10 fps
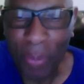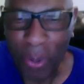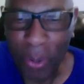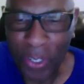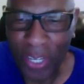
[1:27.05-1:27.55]
the
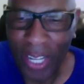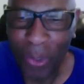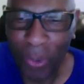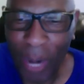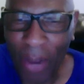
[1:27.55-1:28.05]

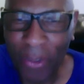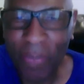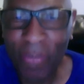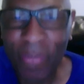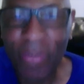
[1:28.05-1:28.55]
personnel route
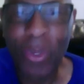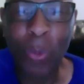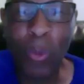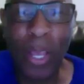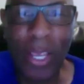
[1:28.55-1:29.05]

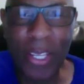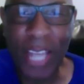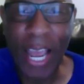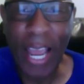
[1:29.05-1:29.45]
was